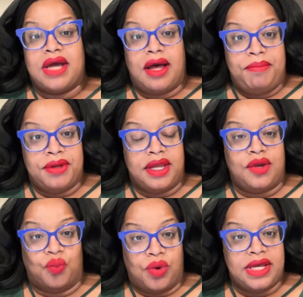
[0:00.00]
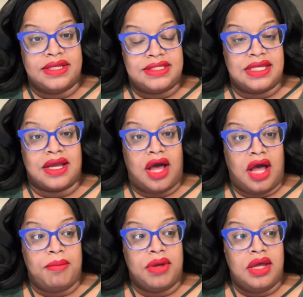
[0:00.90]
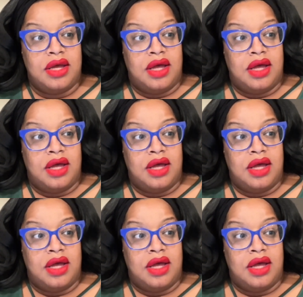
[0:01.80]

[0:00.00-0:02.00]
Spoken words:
up in what is to come